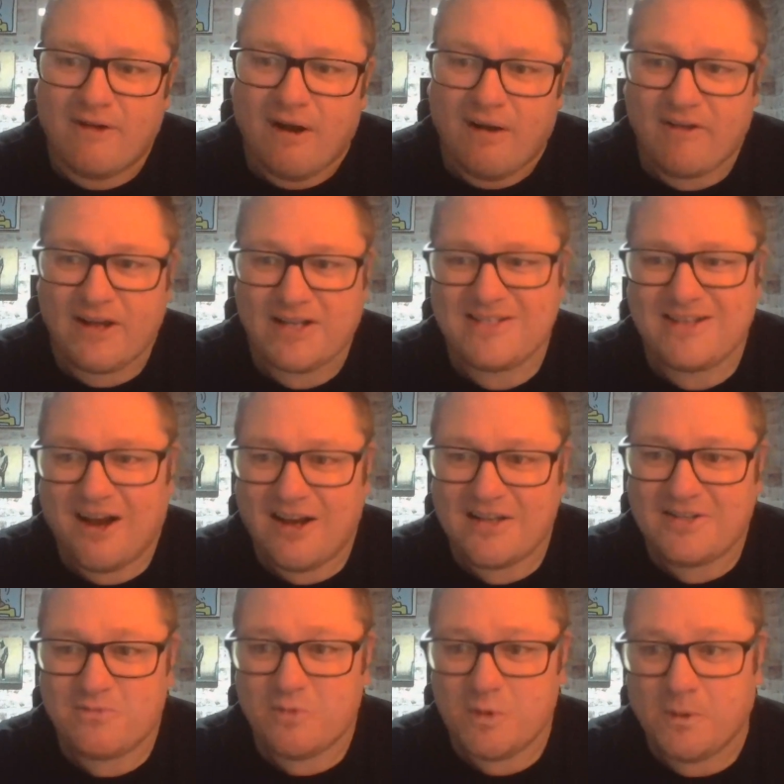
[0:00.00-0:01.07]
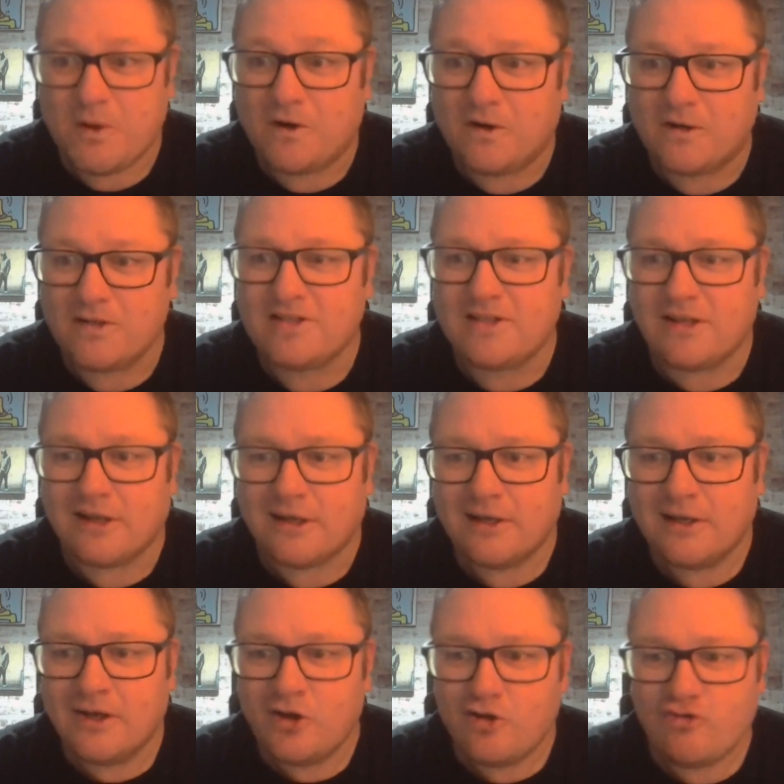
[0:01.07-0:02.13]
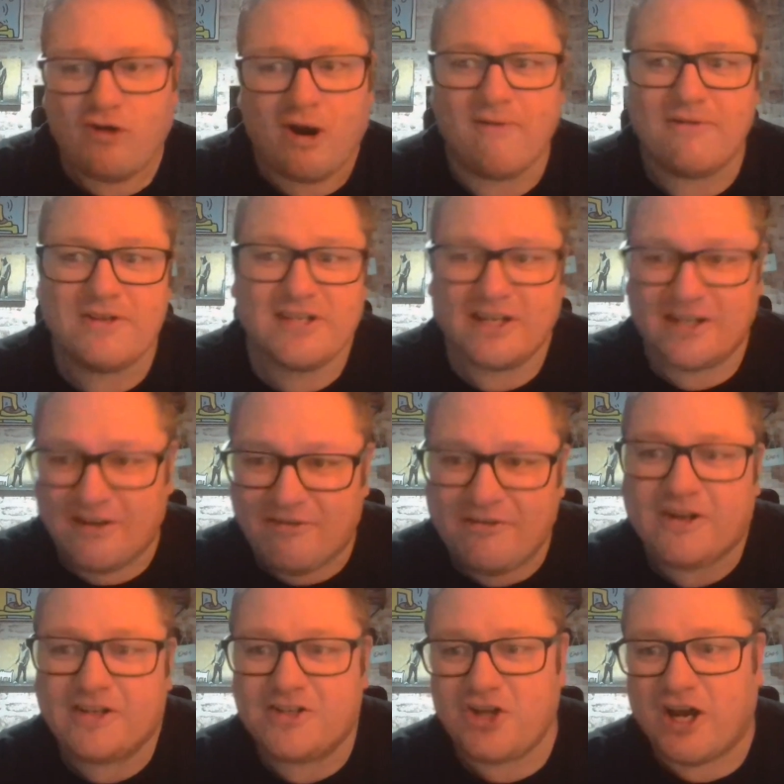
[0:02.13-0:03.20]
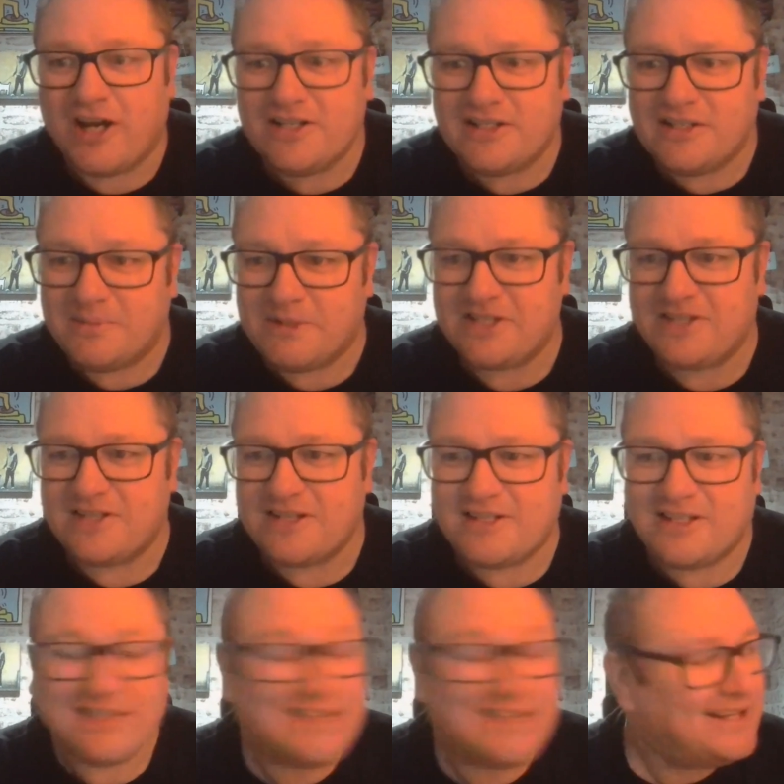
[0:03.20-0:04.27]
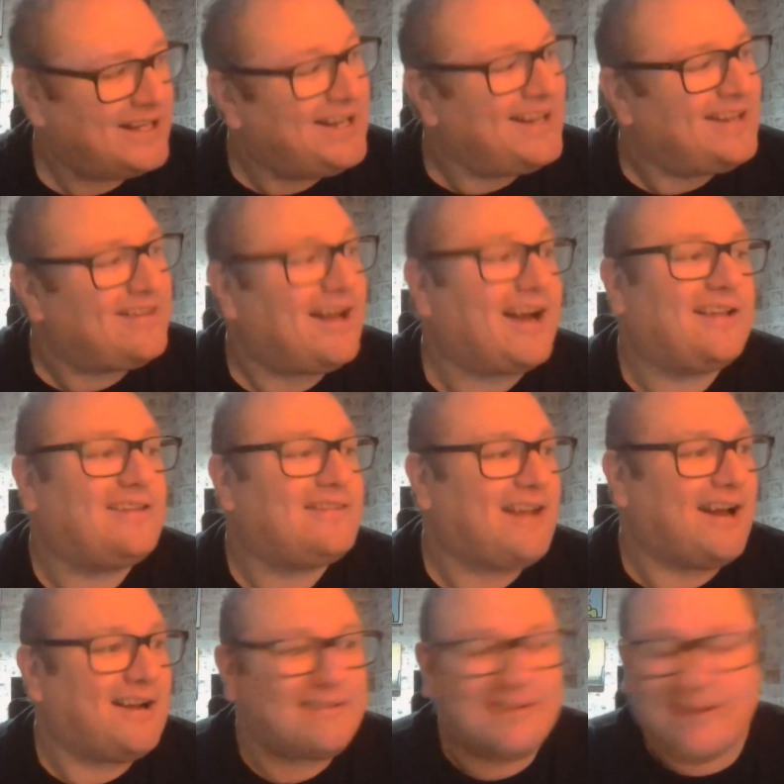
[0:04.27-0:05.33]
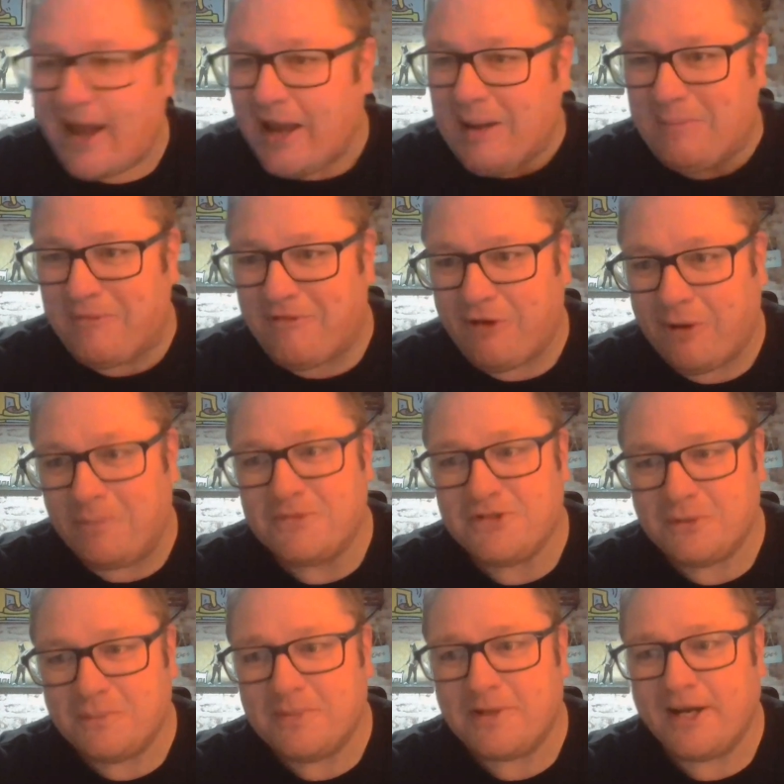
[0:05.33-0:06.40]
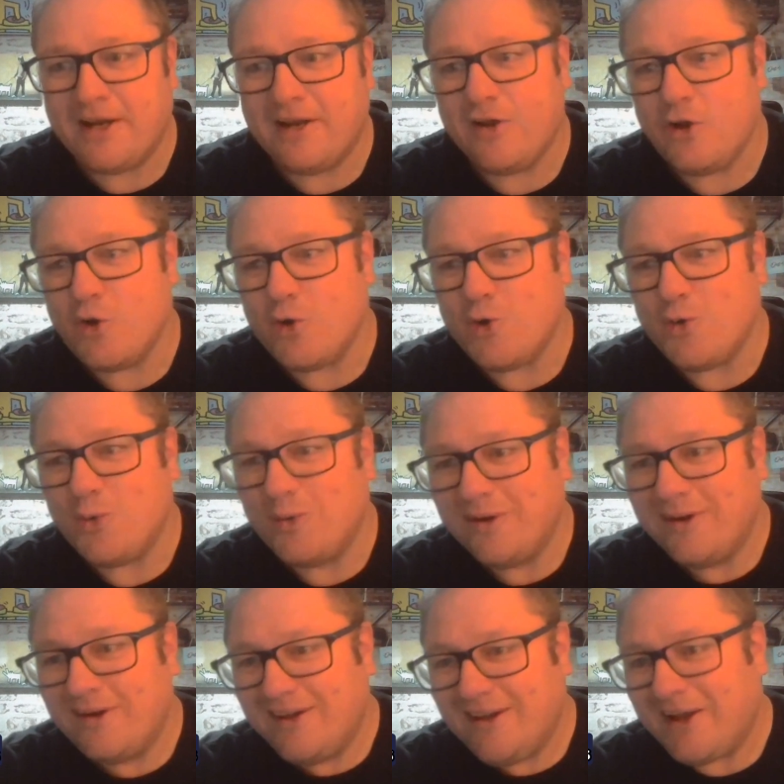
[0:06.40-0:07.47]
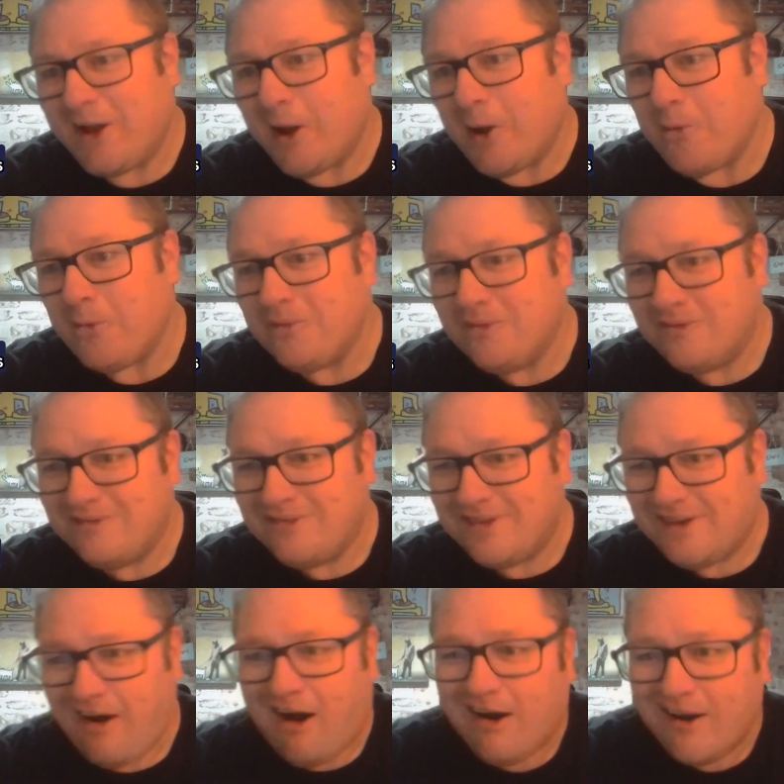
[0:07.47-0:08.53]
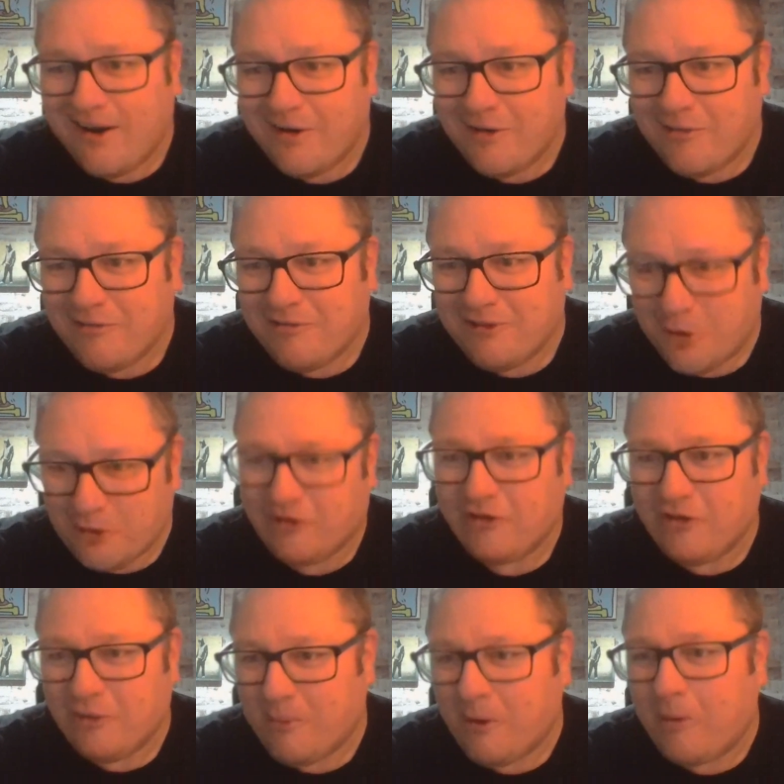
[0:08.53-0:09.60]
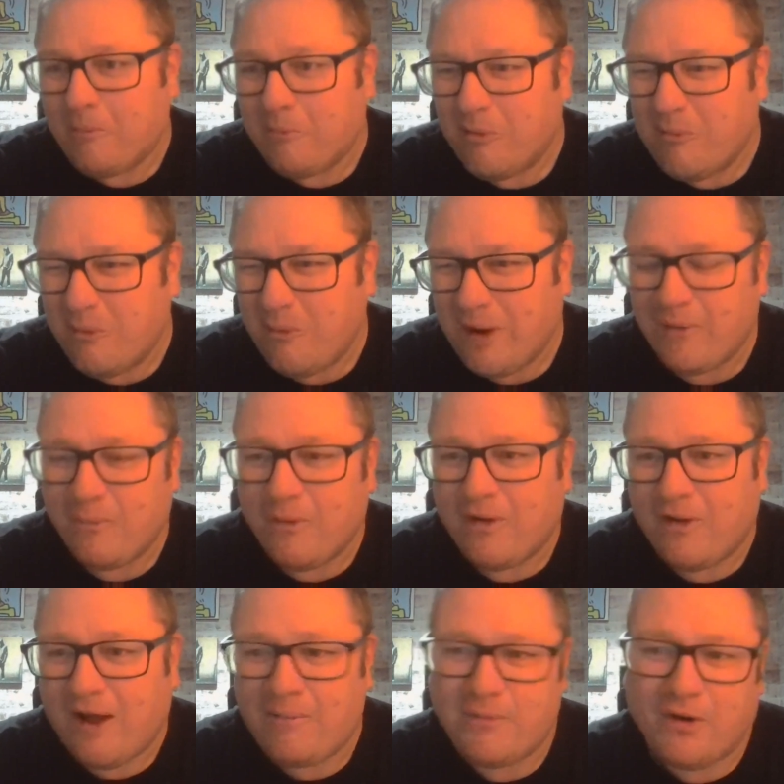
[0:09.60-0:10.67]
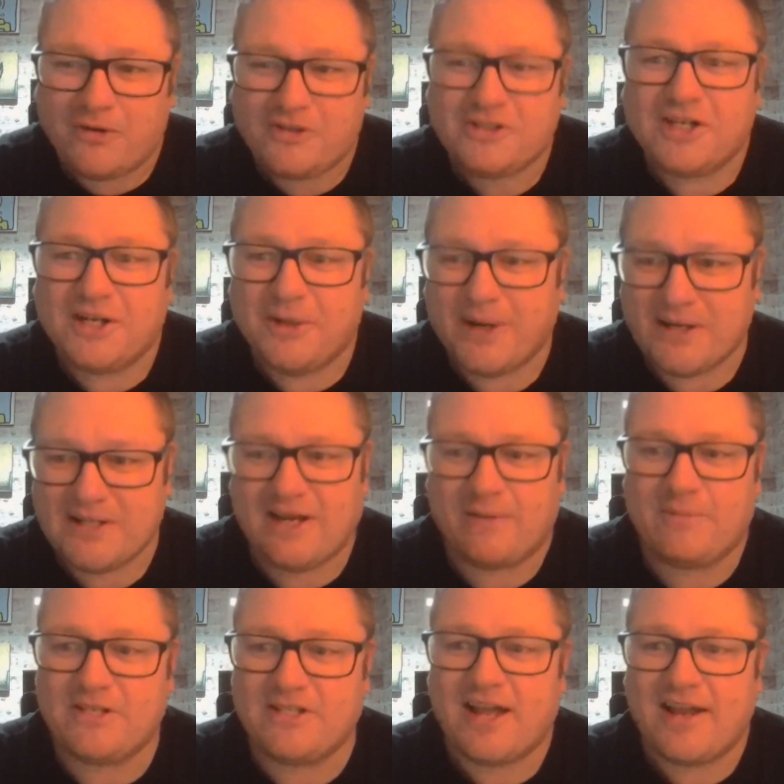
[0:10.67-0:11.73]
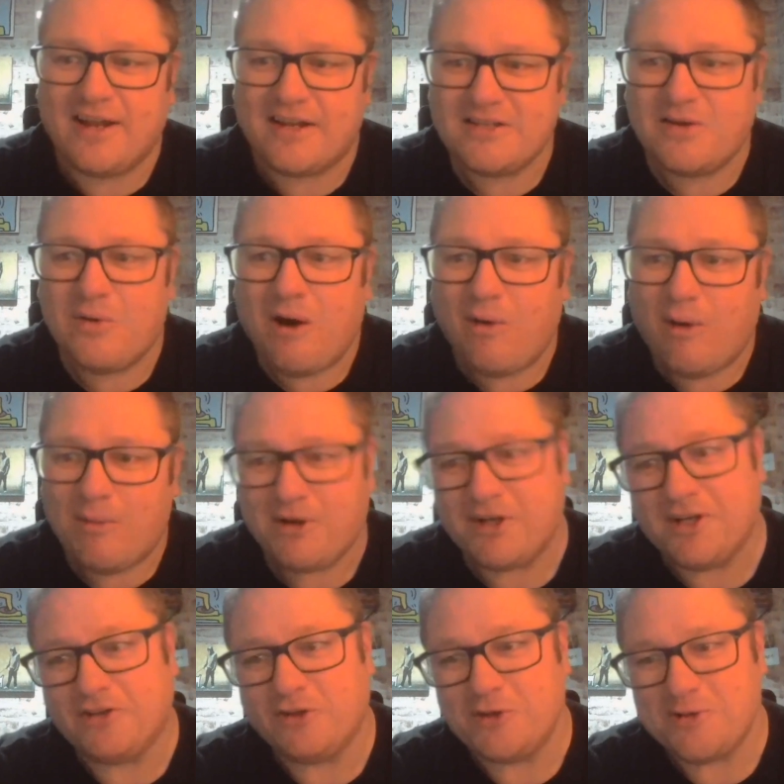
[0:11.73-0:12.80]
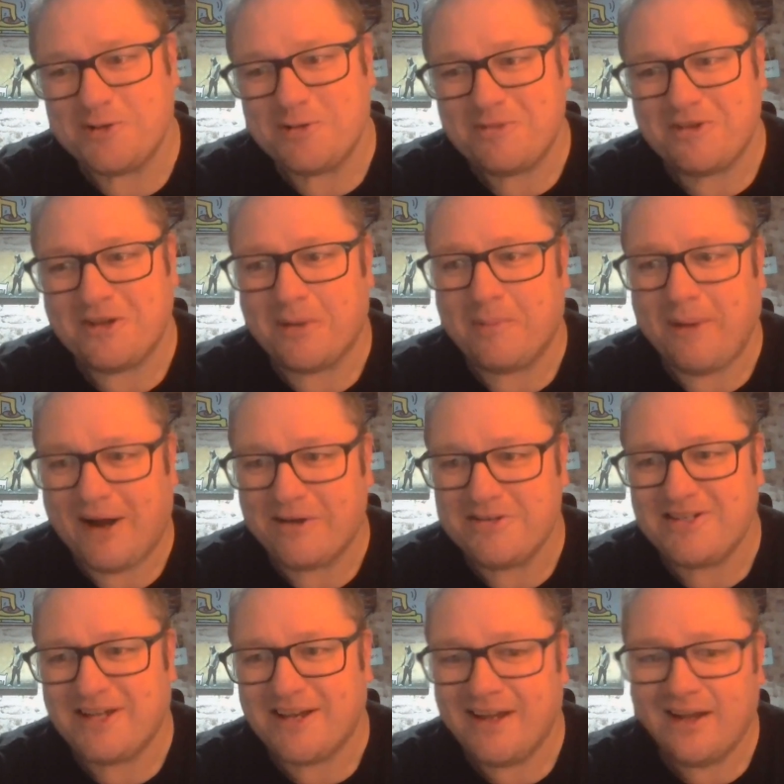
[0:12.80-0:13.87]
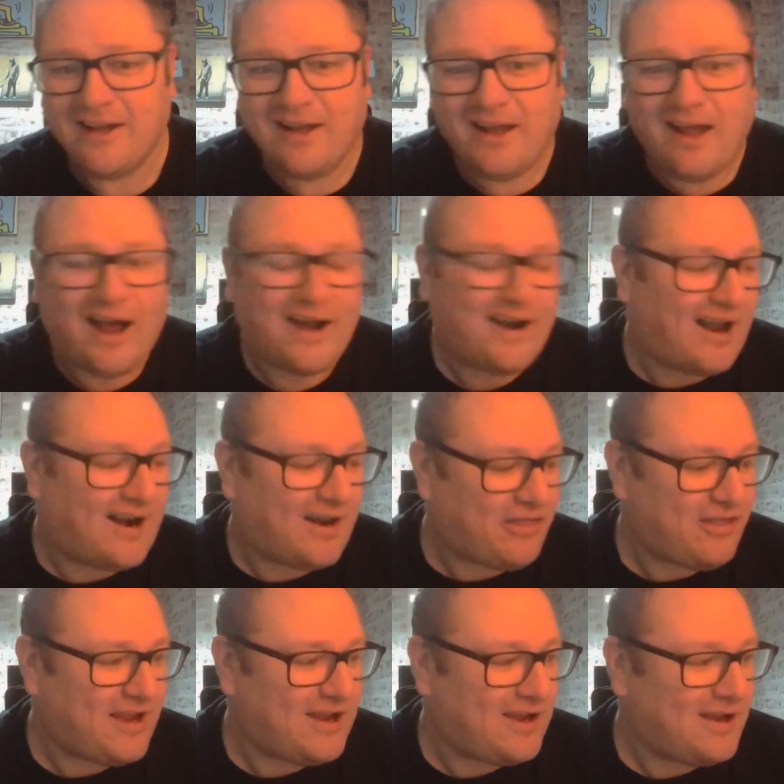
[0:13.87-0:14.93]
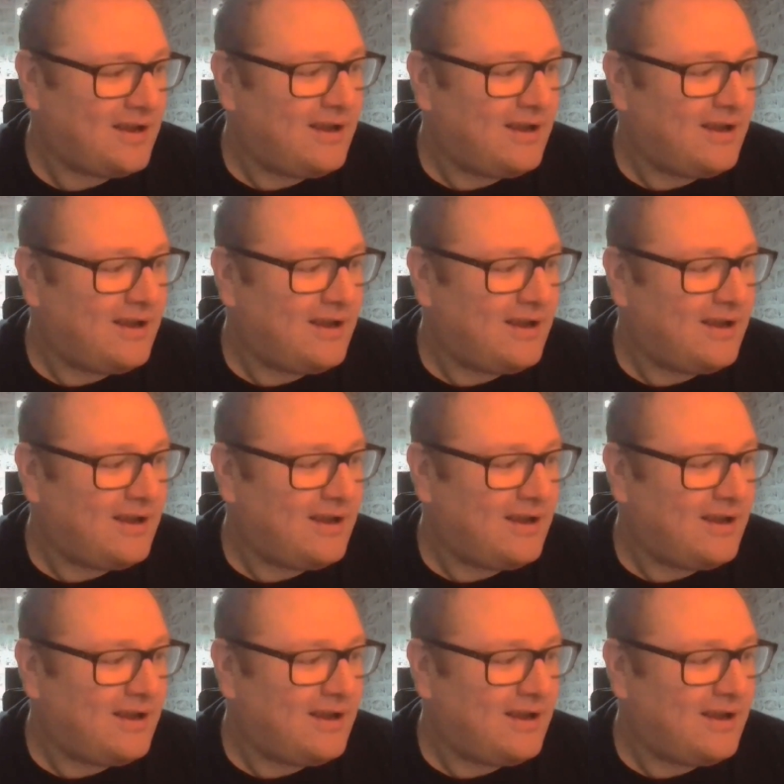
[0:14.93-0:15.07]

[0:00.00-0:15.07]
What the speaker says: insights and reports that drove a significant change in the business. And that came from somebody who, kind of looked at the problem and went, well, I'm not just going to accept the status quo. I'm going to do something about it. And I think